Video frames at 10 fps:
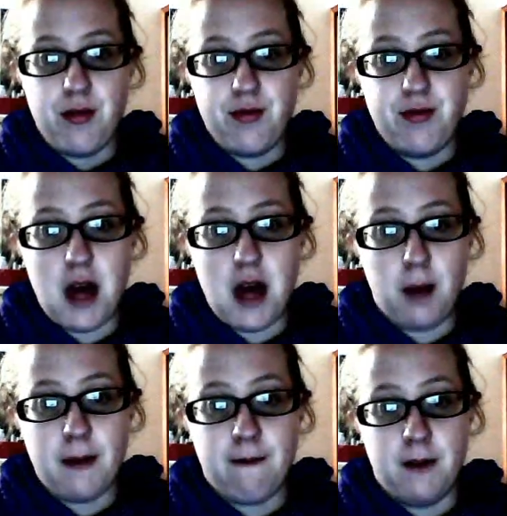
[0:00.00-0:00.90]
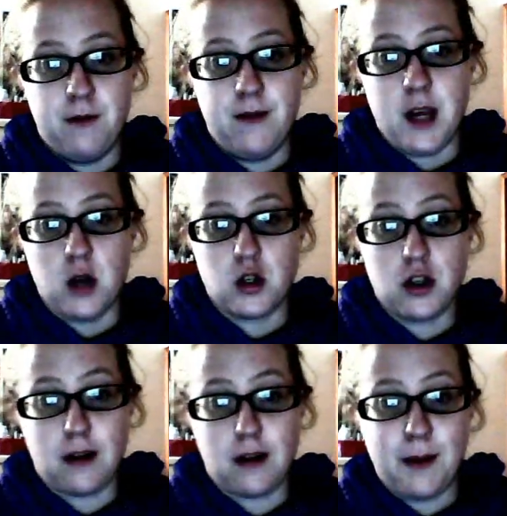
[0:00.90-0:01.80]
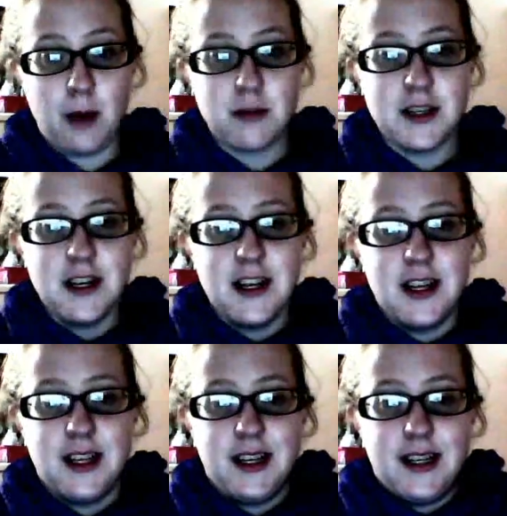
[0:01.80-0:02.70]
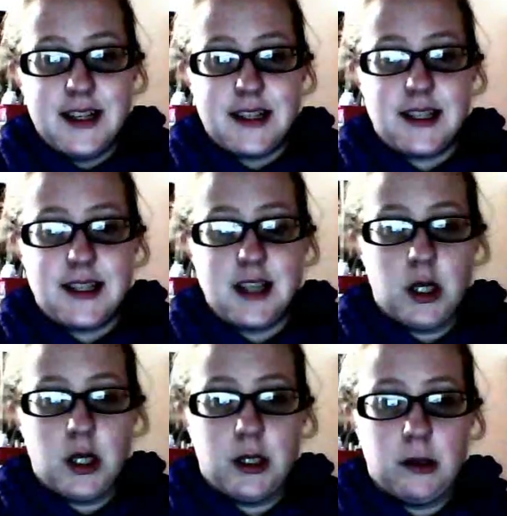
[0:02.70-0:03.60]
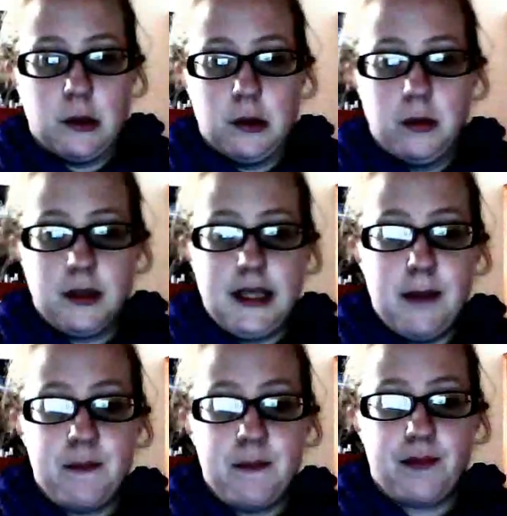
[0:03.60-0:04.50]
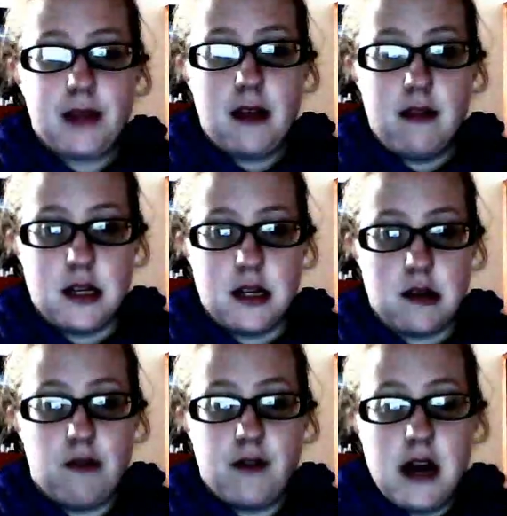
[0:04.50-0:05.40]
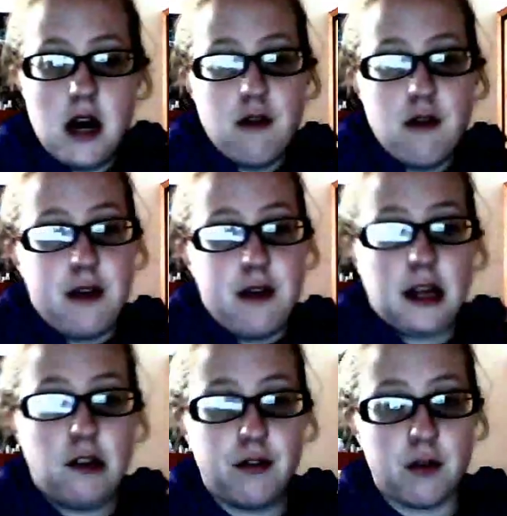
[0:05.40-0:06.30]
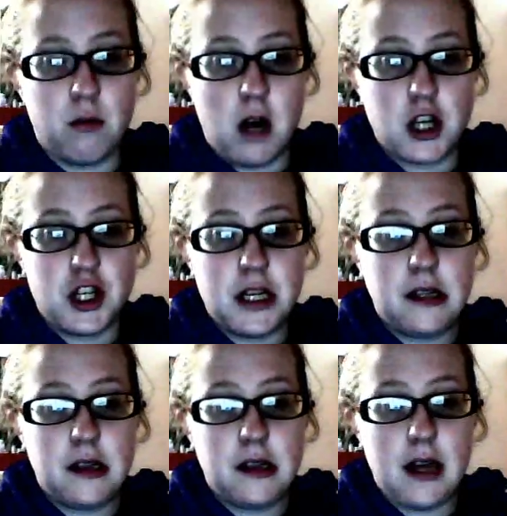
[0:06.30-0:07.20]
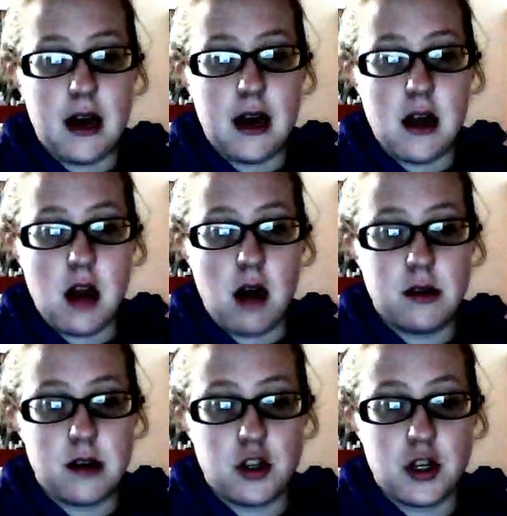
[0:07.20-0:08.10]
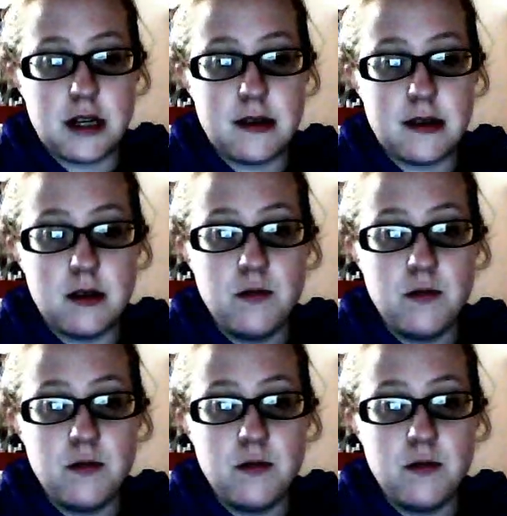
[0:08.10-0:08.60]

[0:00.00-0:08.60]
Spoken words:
that'll be a fun video to talk about. So, yep, that is all for now. Thank you for watching, and I'll talk to you guys soon.